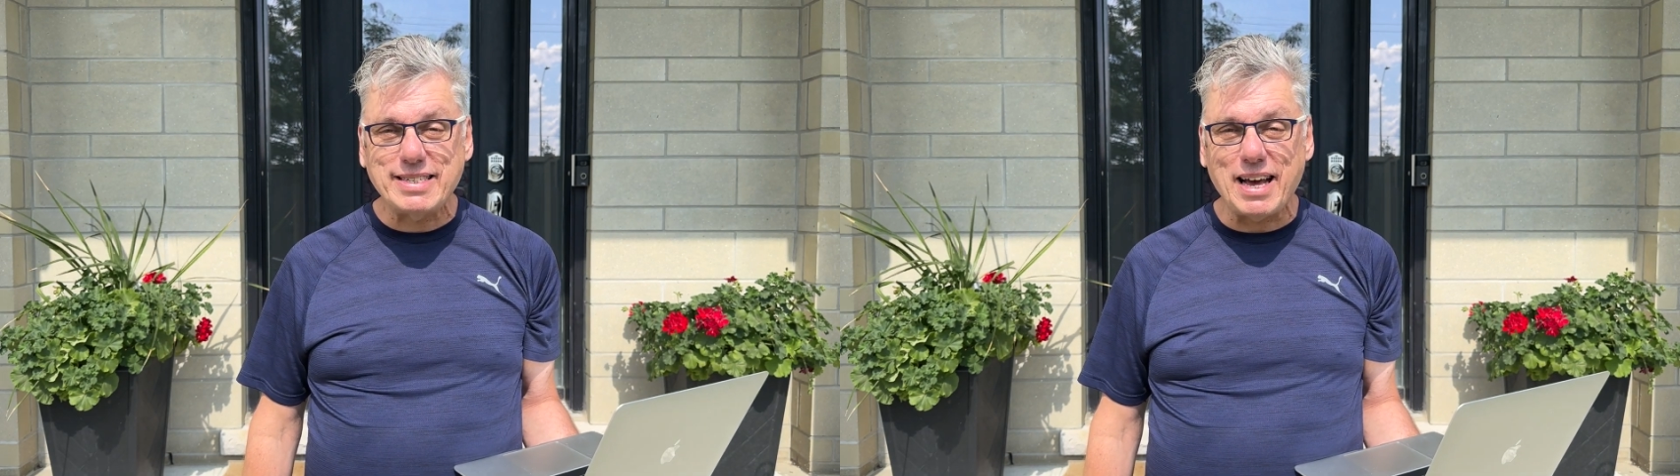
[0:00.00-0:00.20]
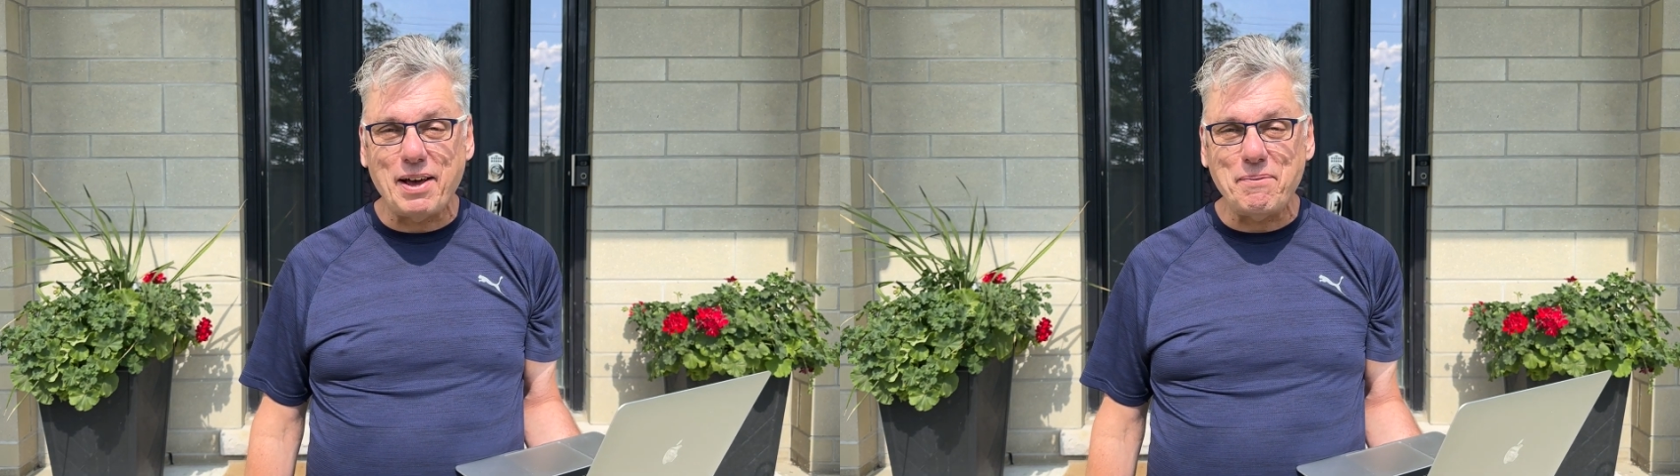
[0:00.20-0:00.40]

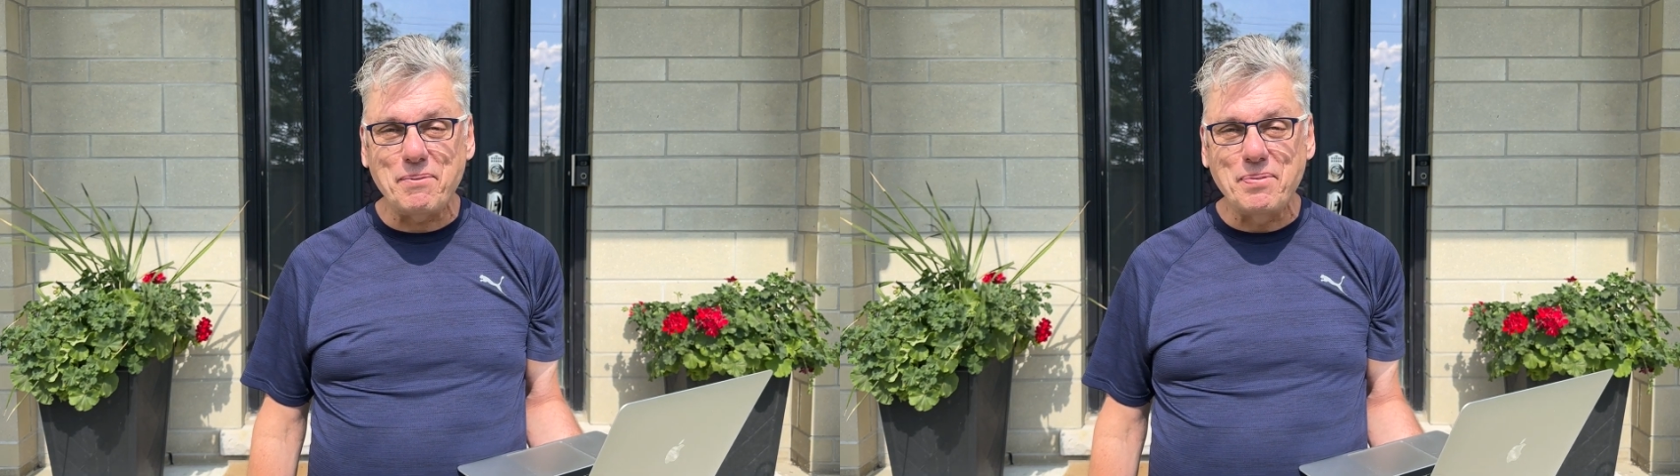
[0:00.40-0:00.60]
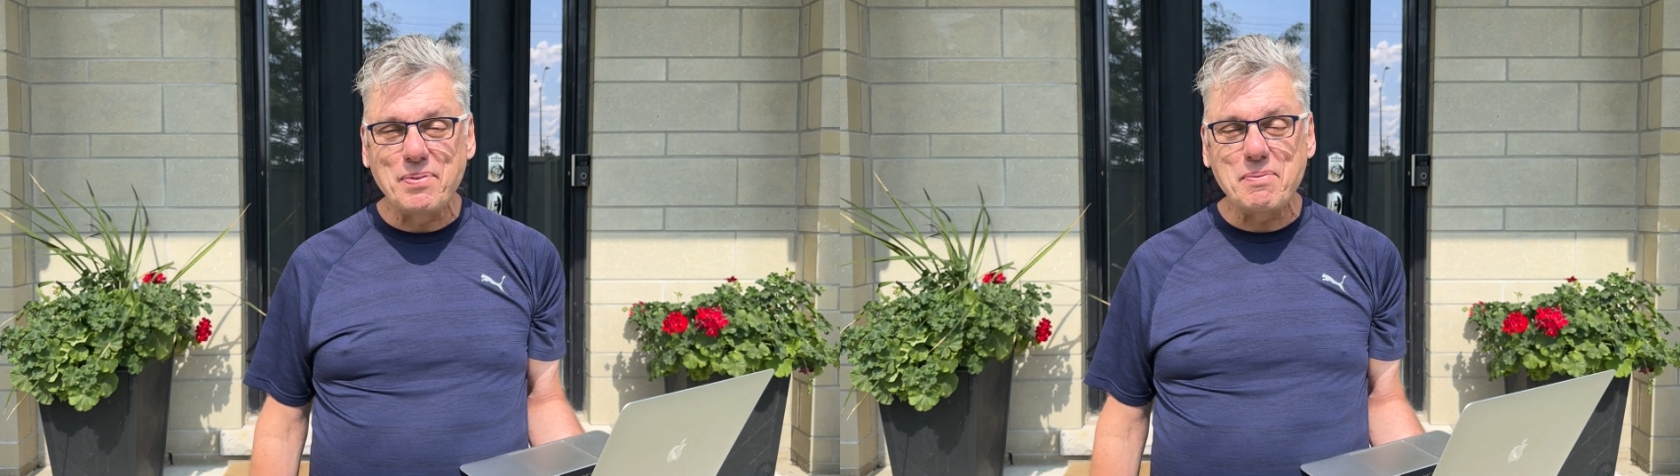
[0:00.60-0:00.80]
time.
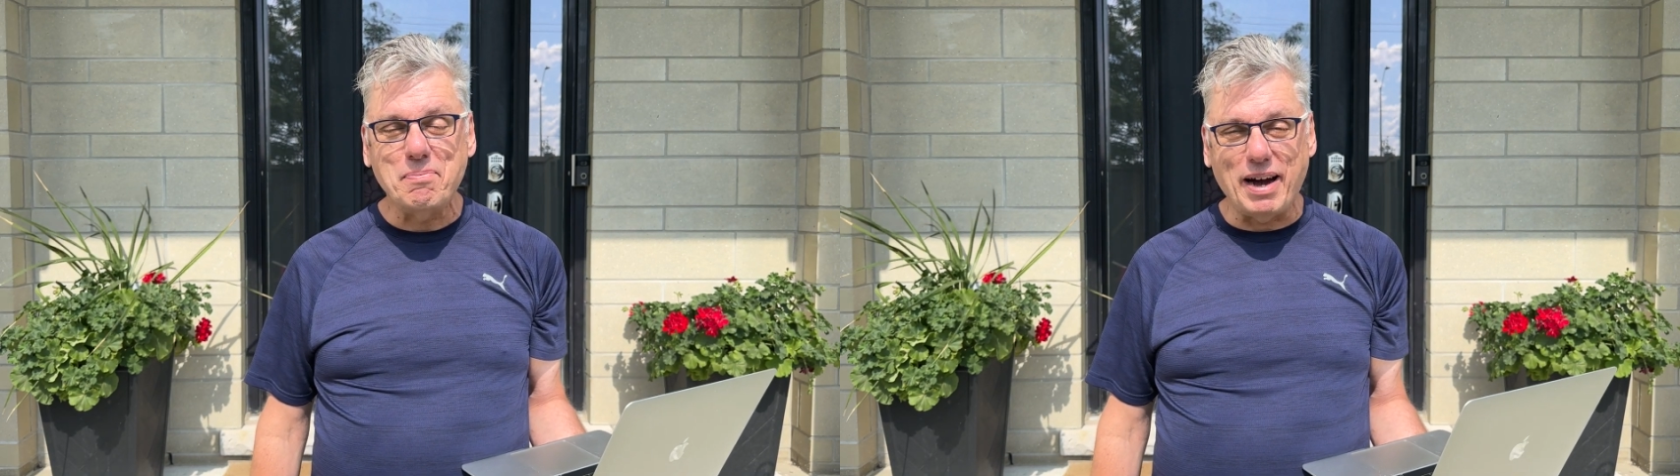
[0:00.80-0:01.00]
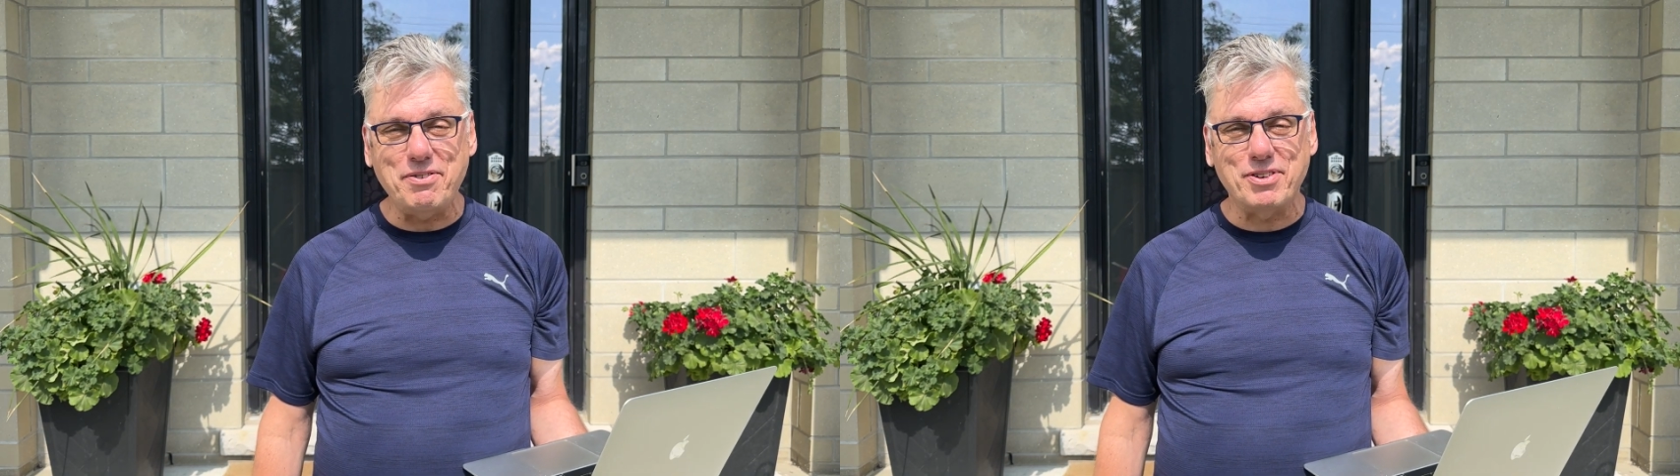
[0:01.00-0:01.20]

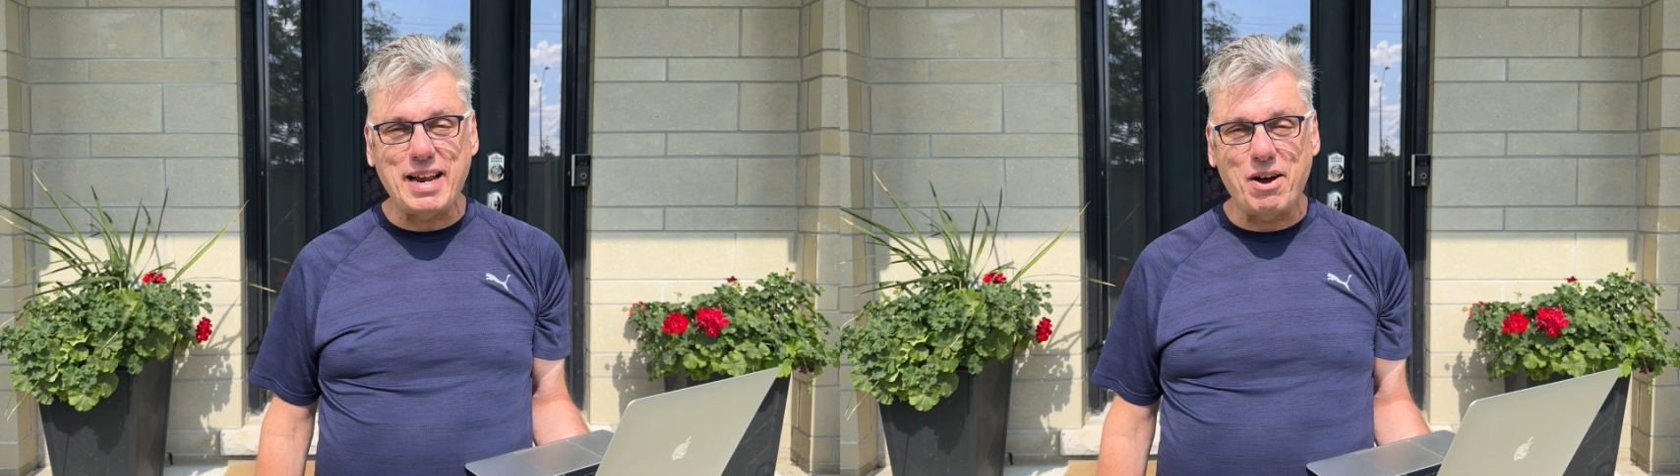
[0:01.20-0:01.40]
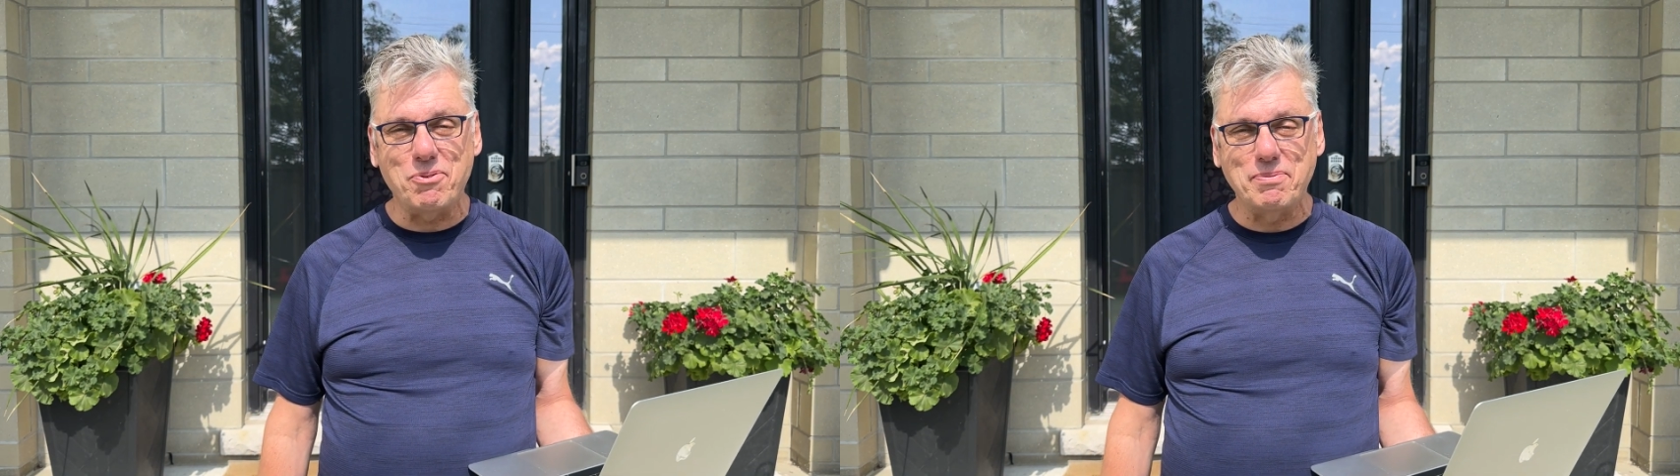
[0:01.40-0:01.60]
Bye for
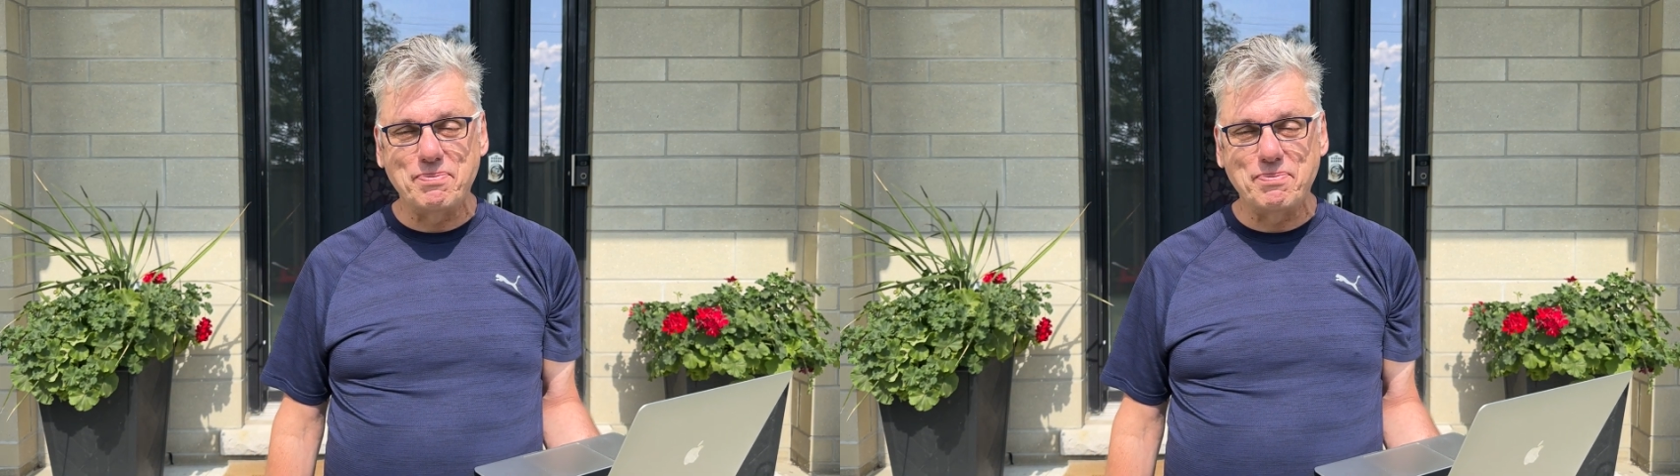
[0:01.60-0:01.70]
now.